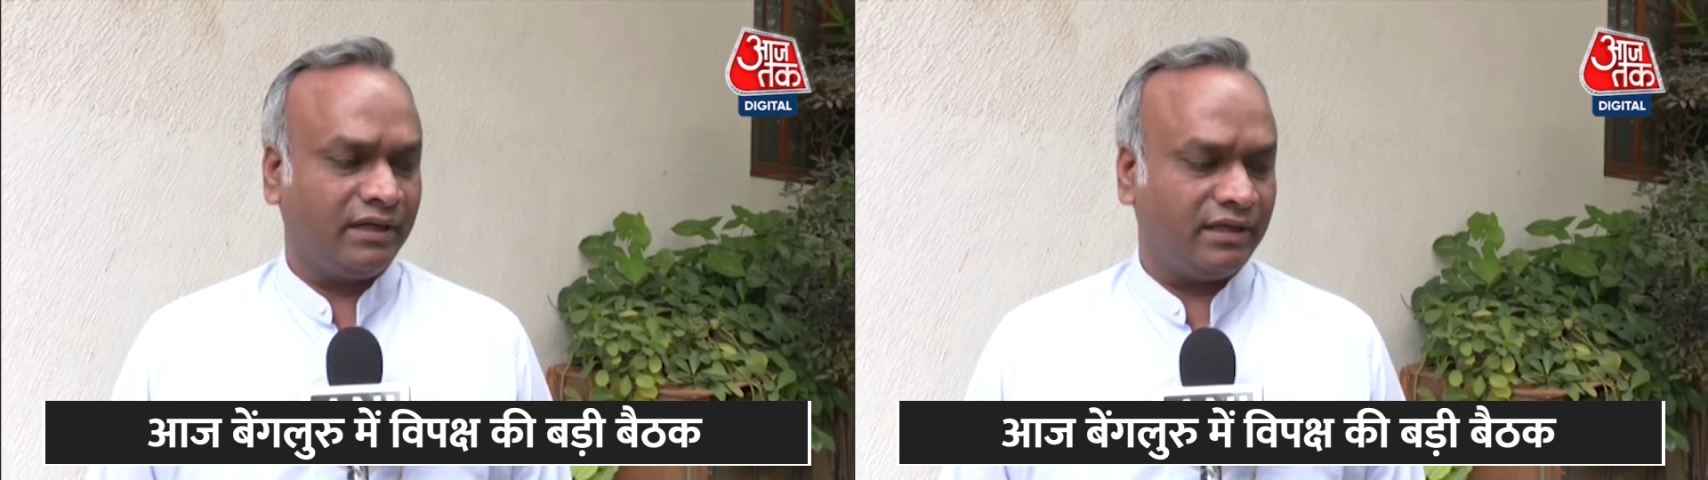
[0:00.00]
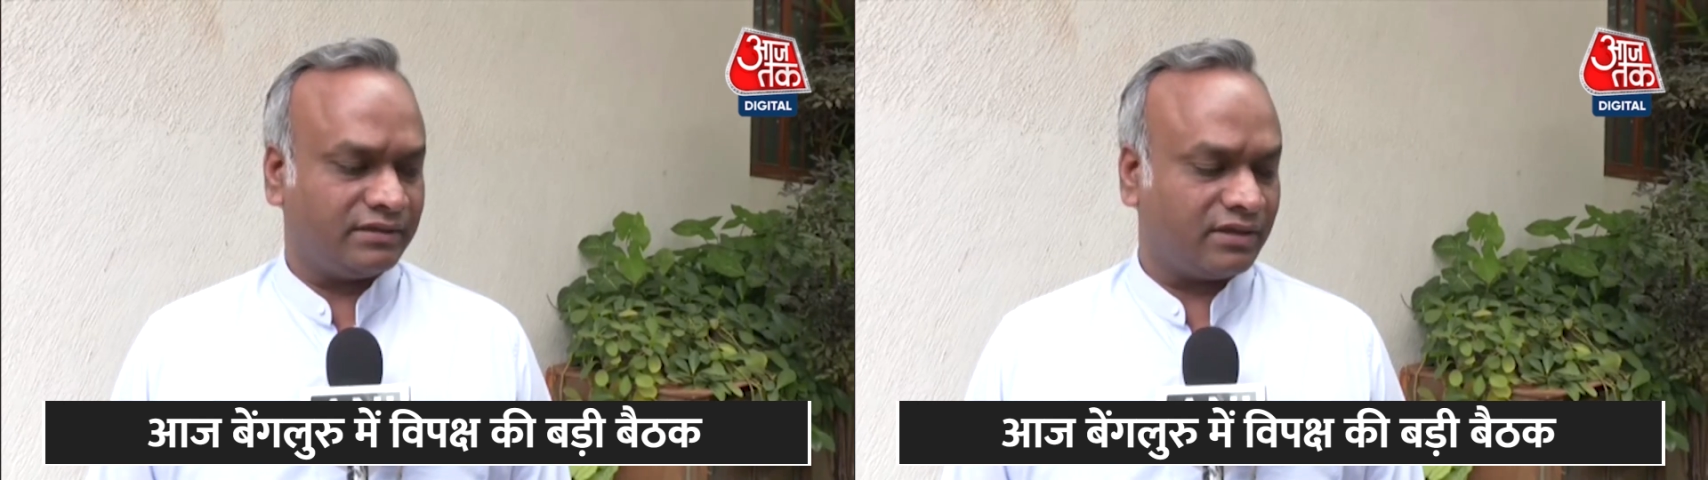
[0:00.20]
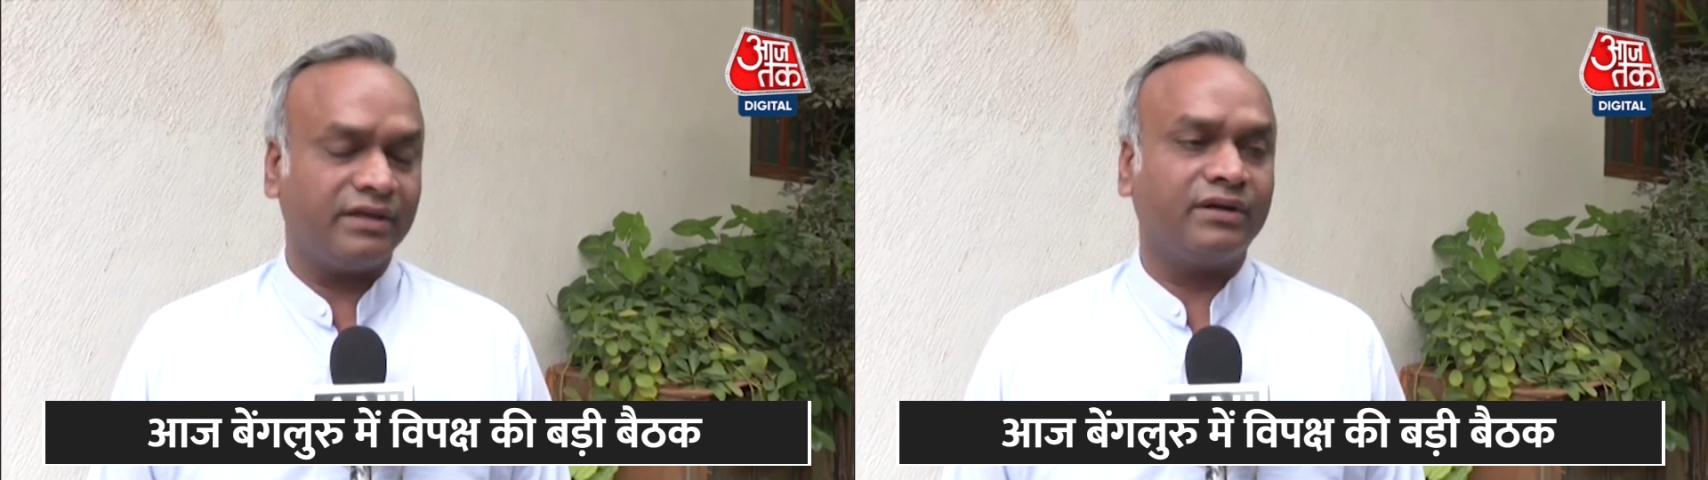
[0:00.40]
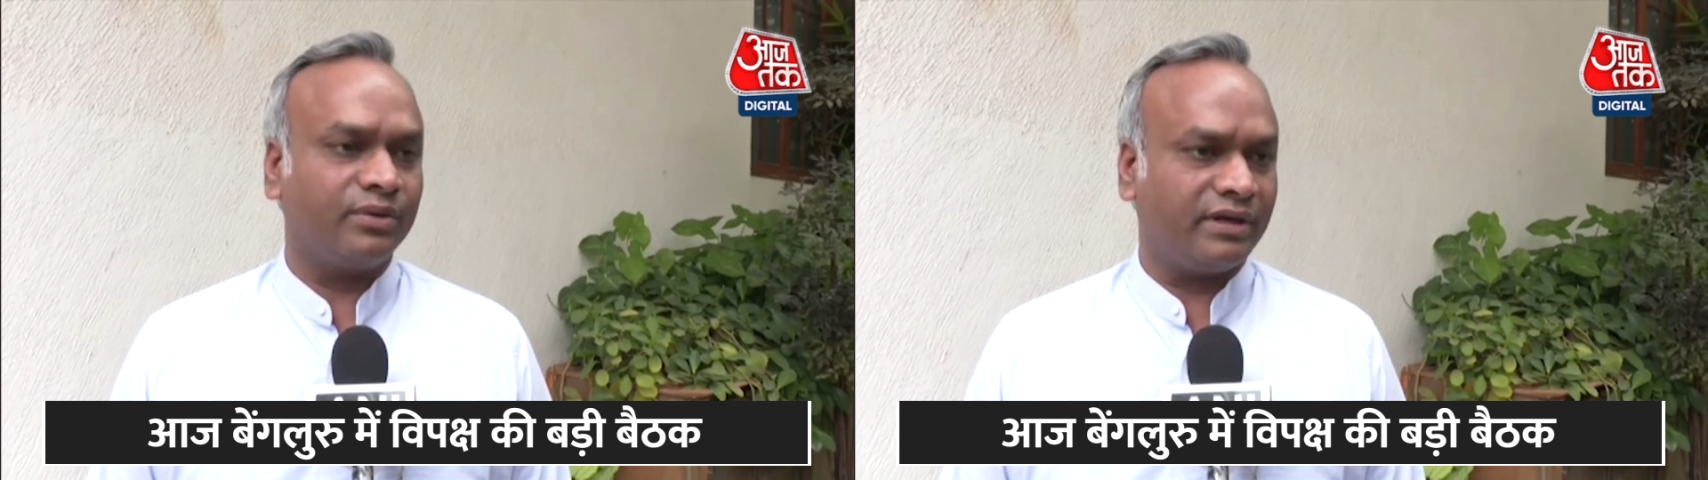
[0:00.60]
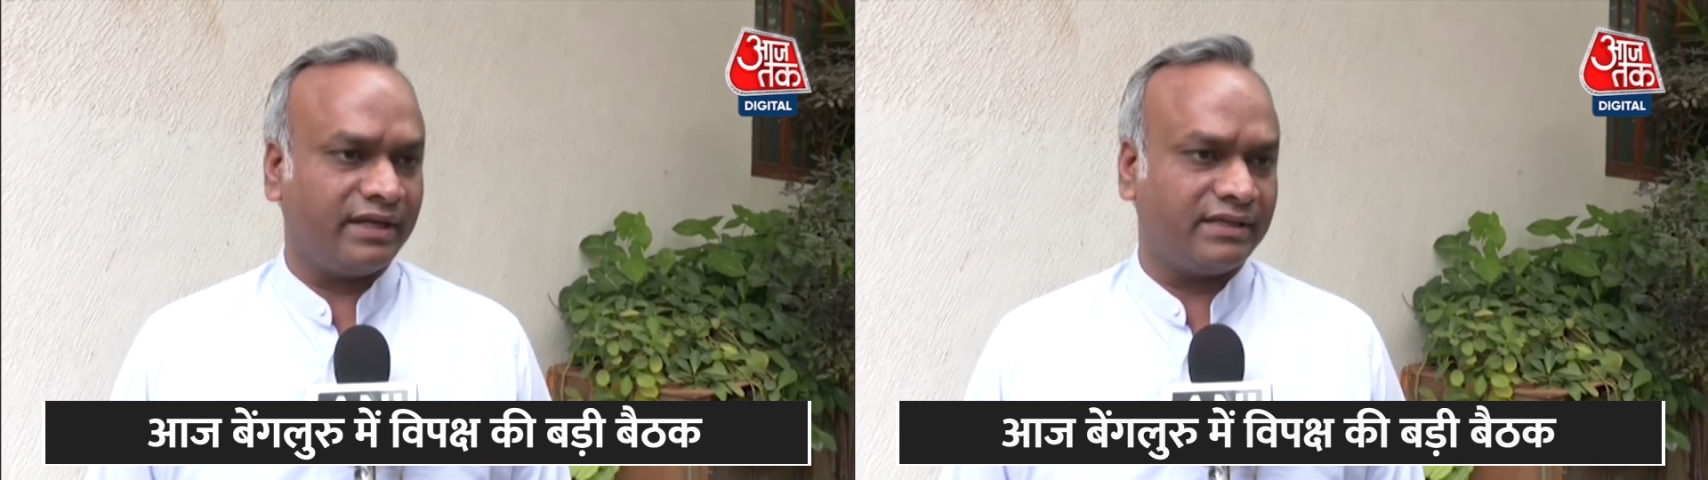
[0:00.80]
is not in
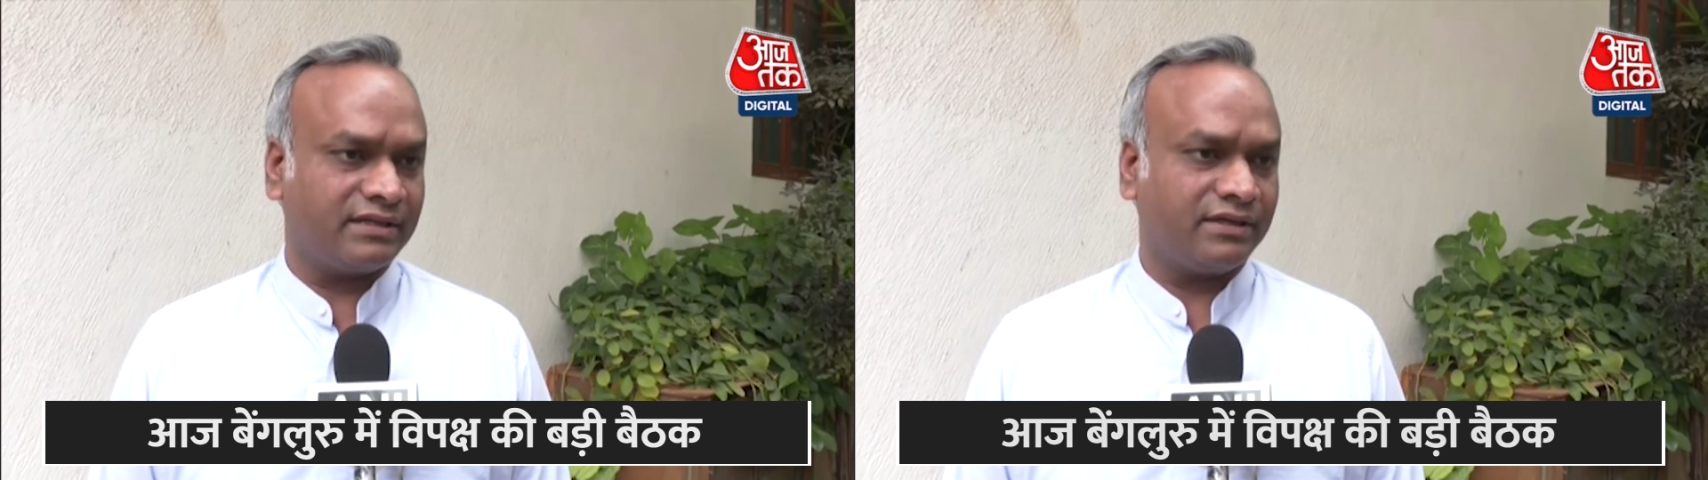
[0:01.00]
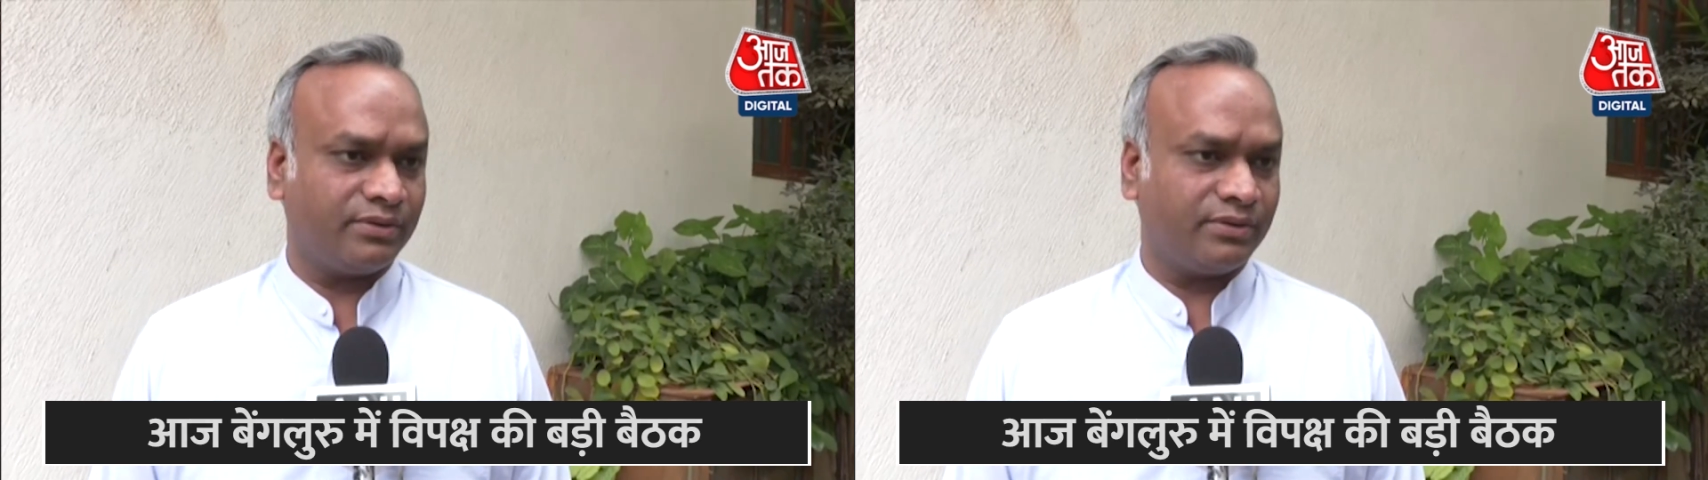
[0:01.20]
good taste.